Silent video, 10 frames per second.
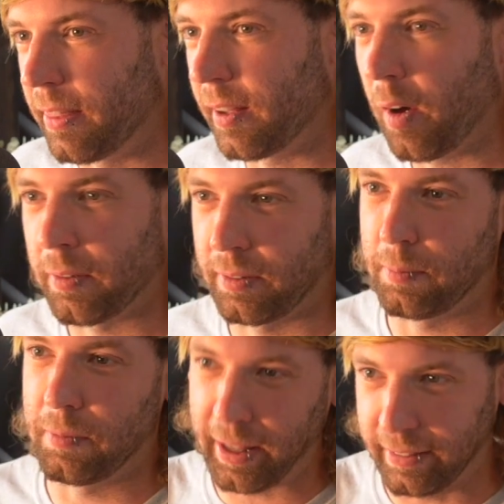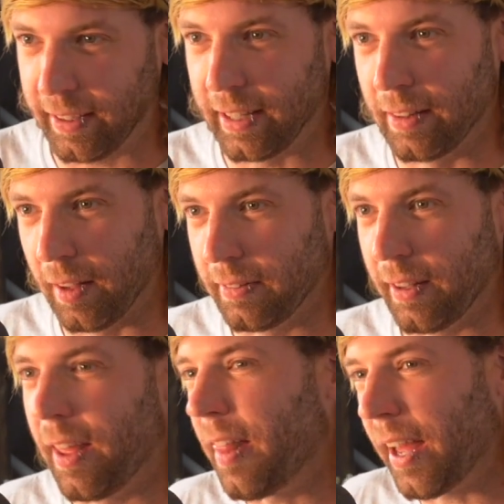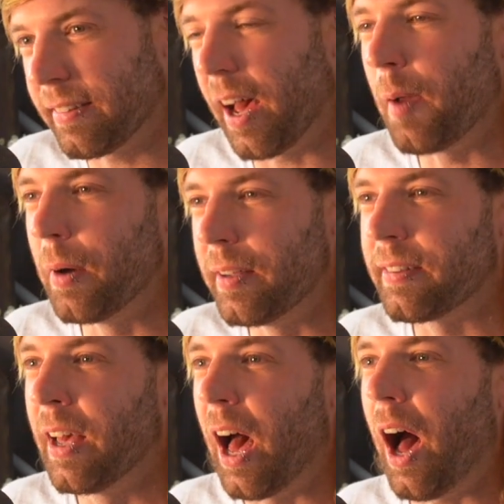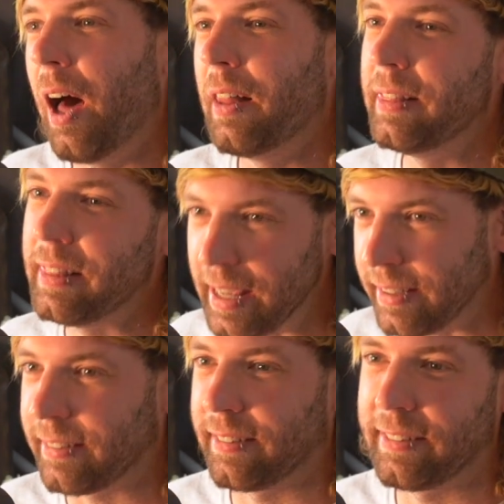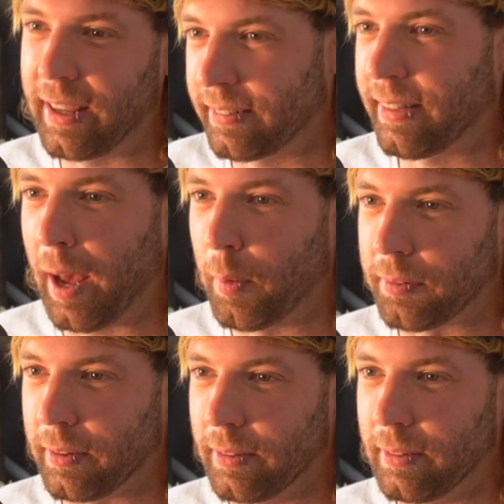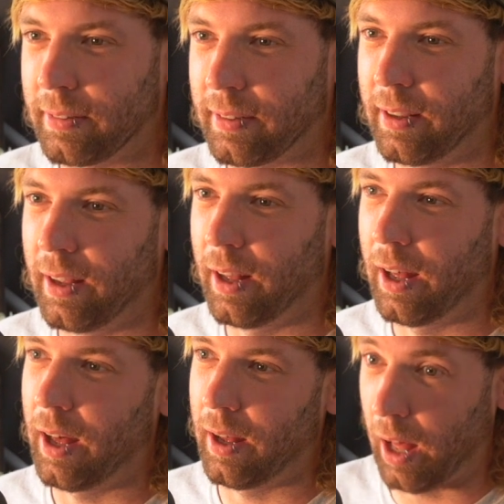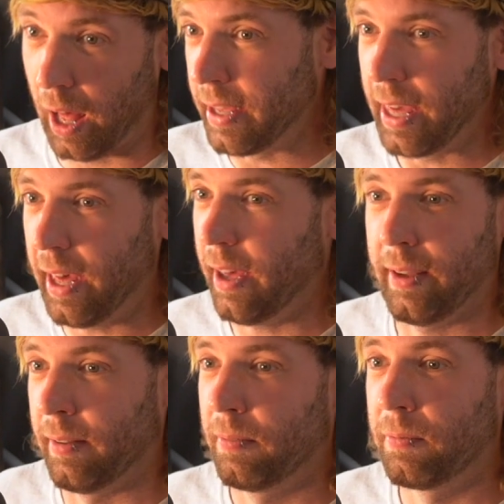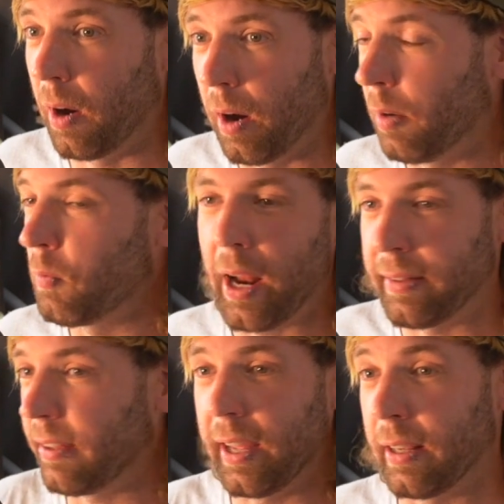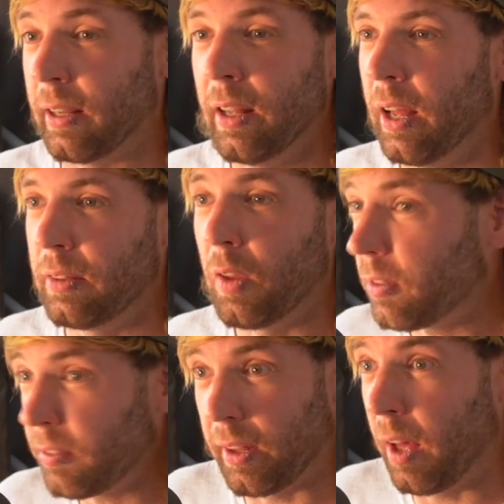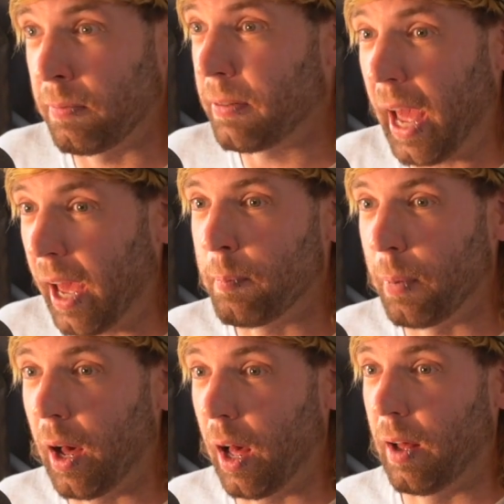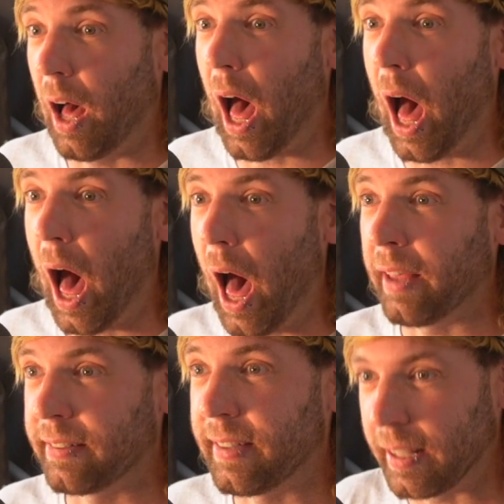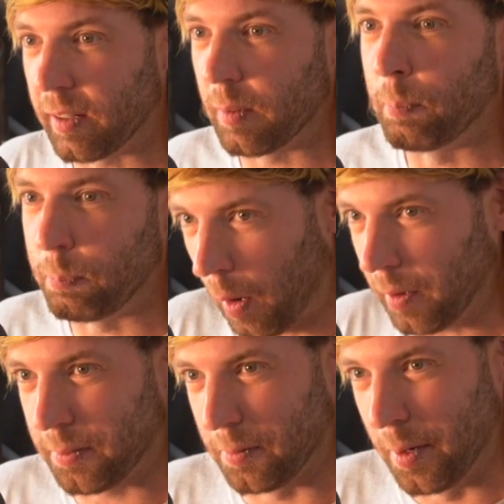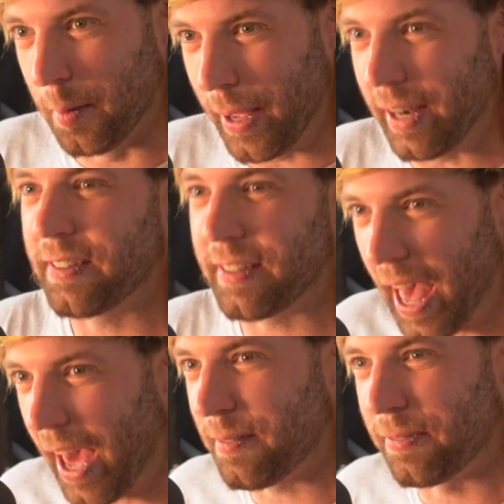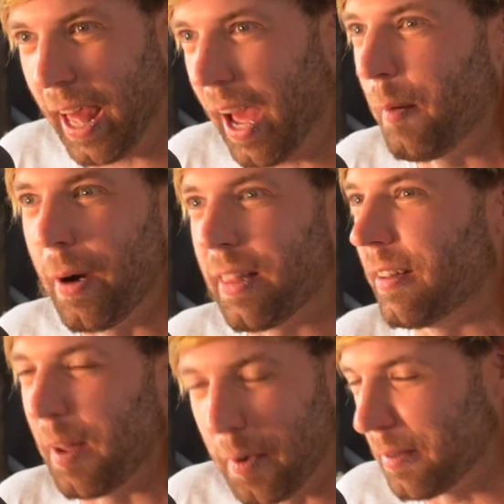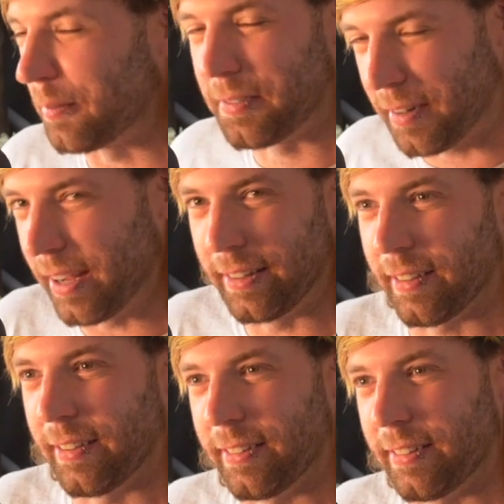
the cost of renting in London at that time was at least 6,000 a year for renting not just a flat, but a single box room in a shared flat with a load of strangers.